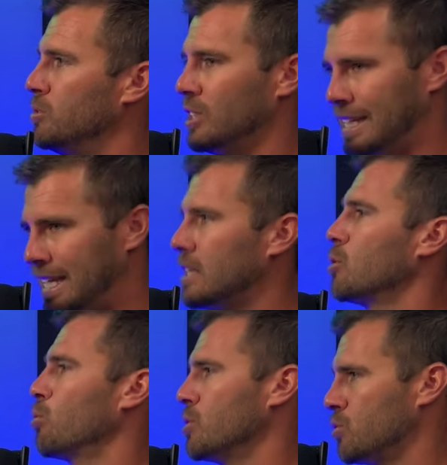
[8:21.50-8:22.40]
to get
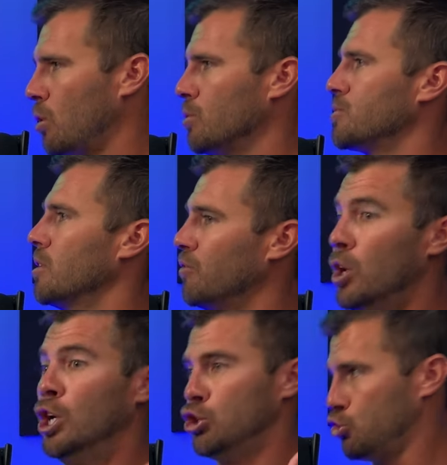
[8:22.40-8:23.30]
the results of
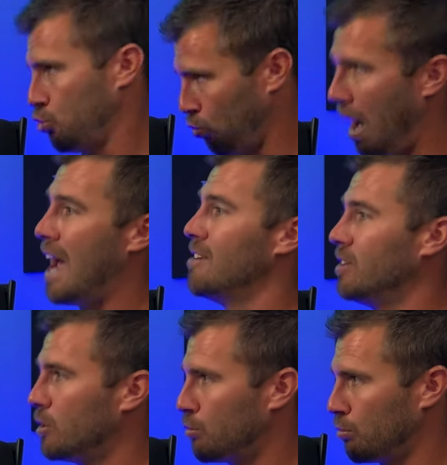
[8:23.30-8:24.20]

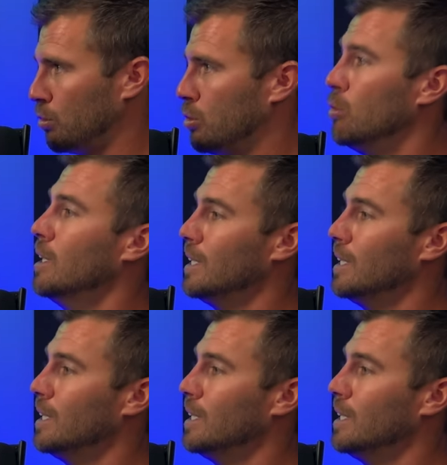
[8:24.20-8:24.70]
driving through,